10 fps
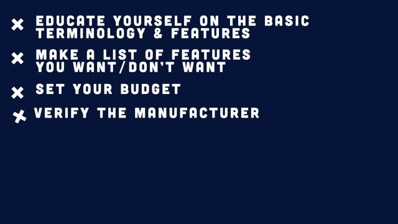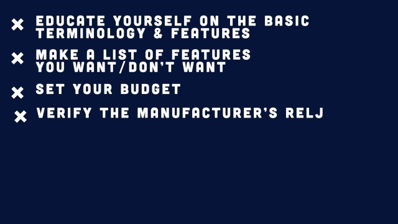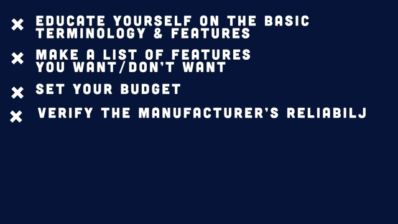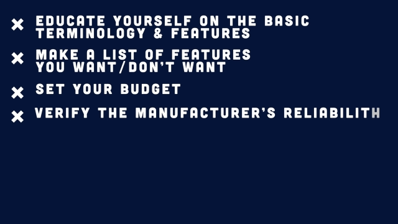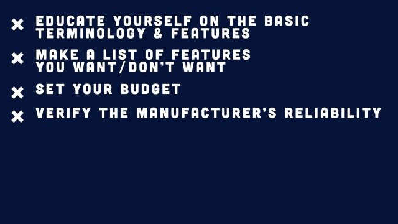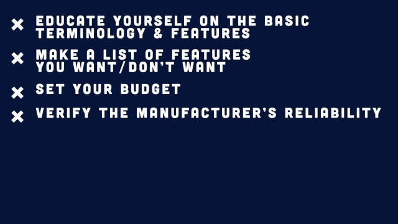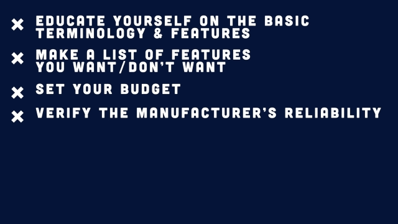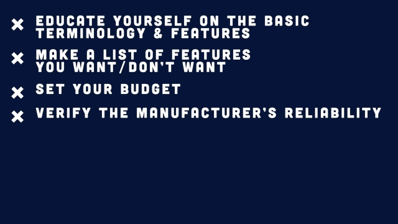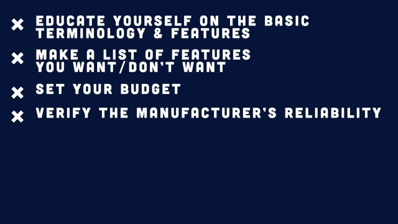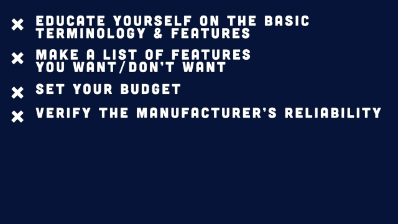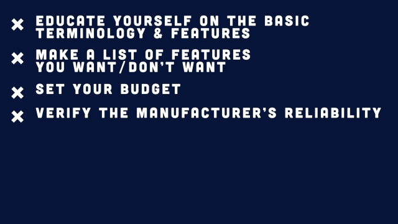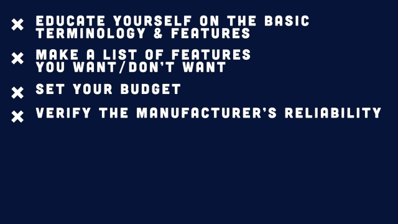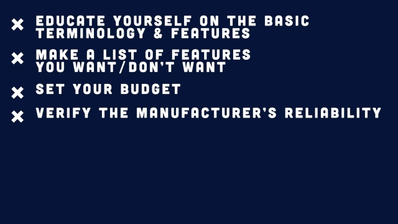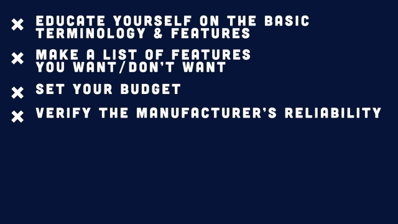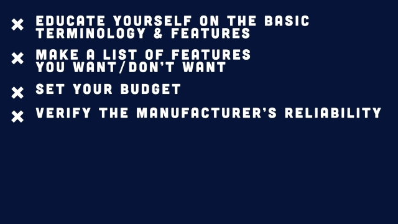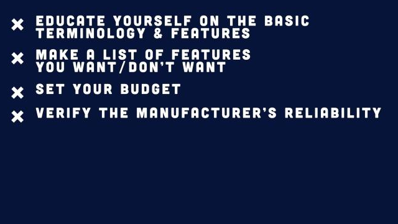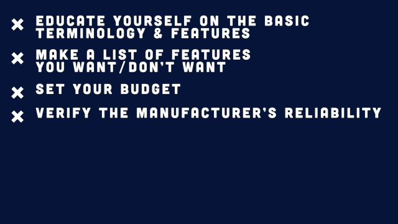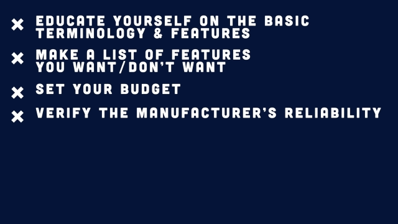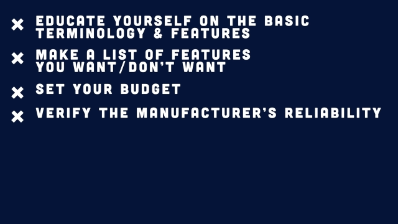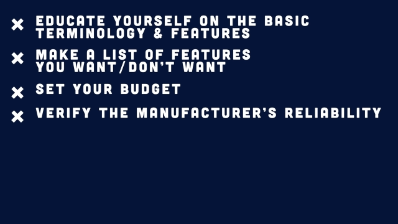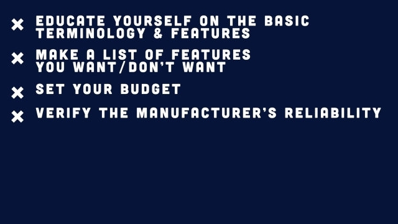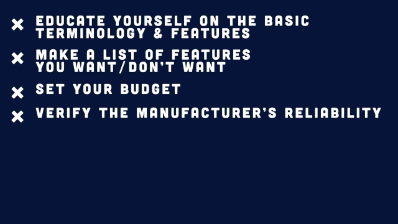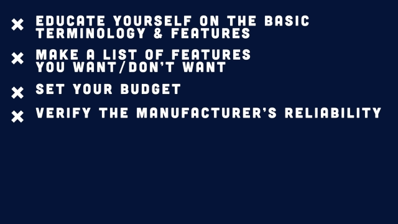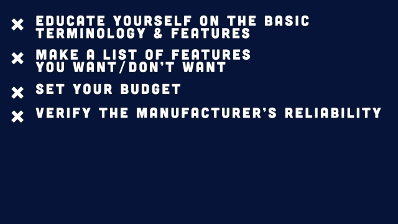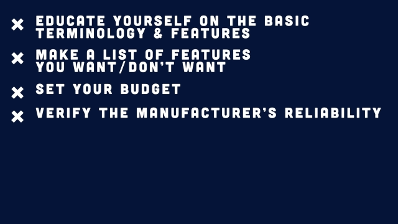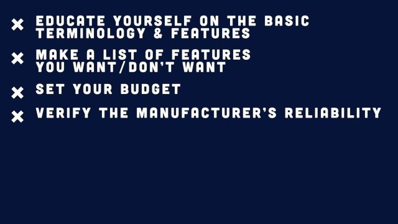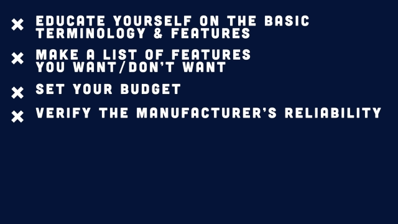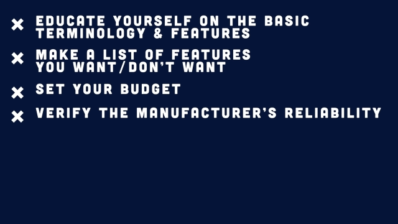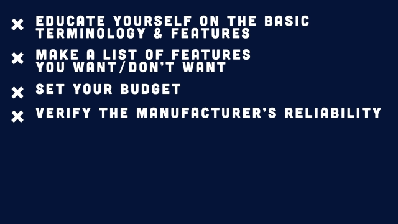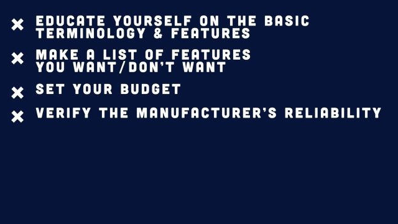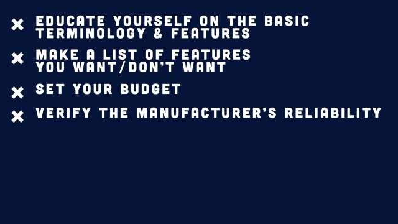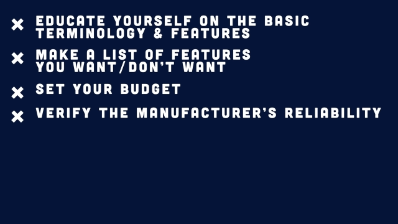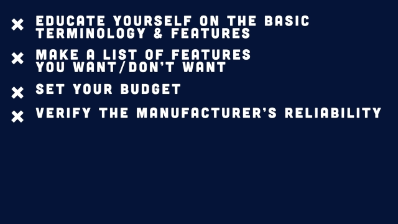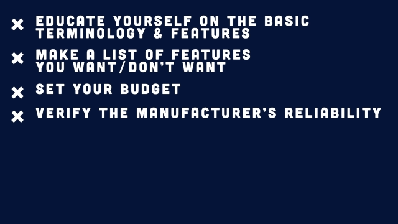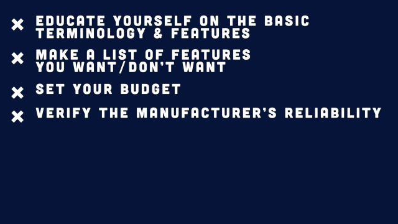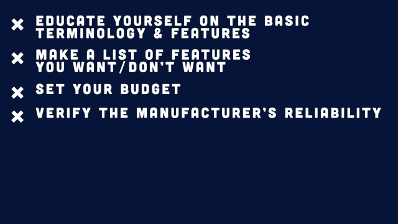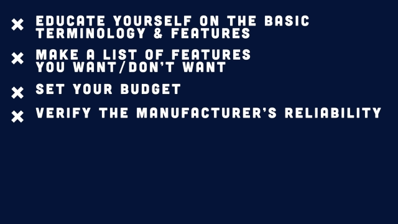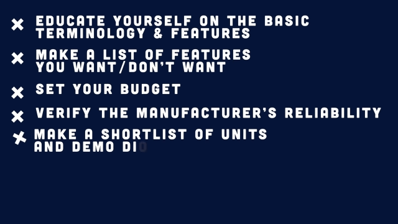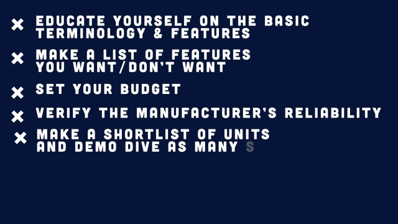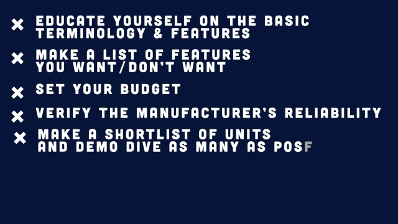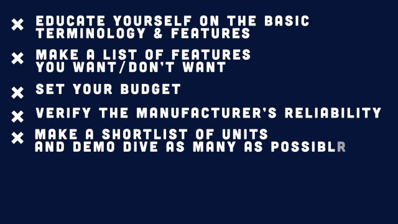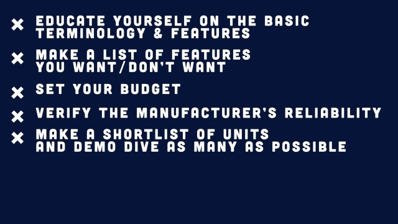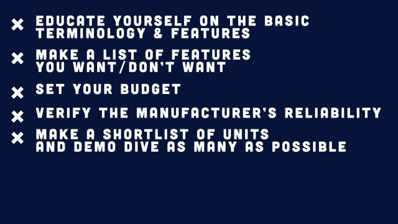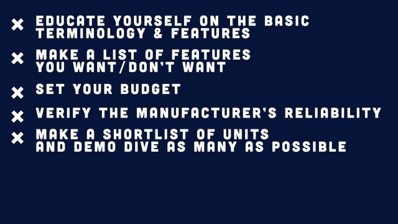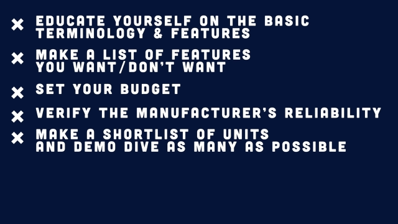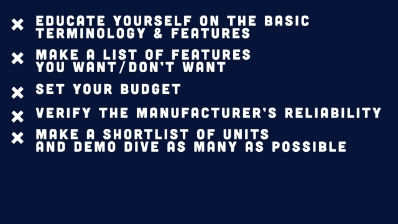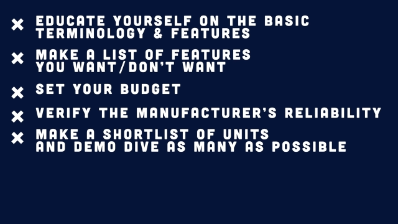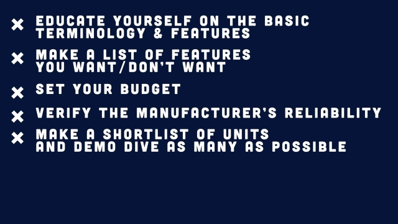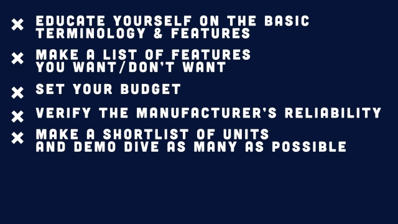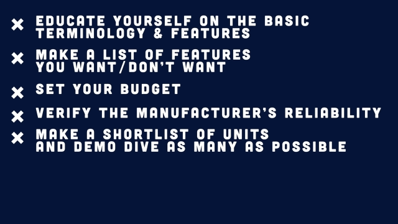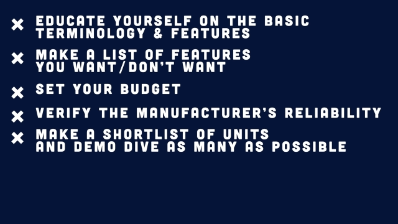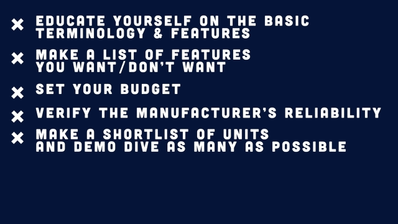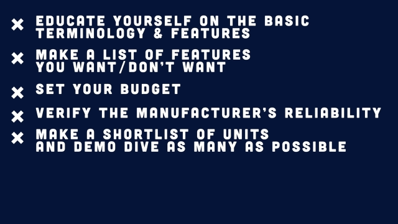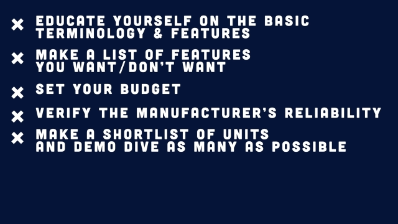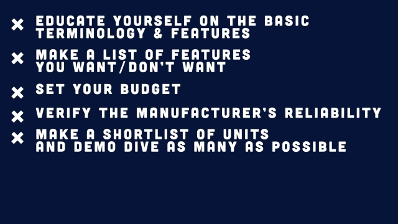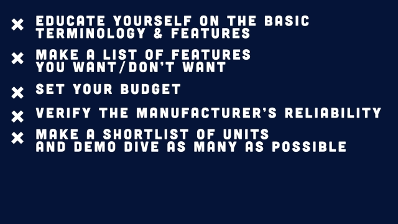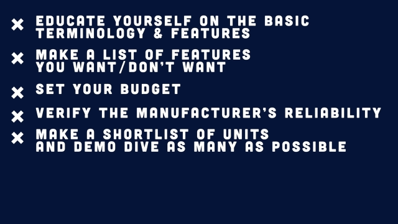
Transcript: (no speaker visible)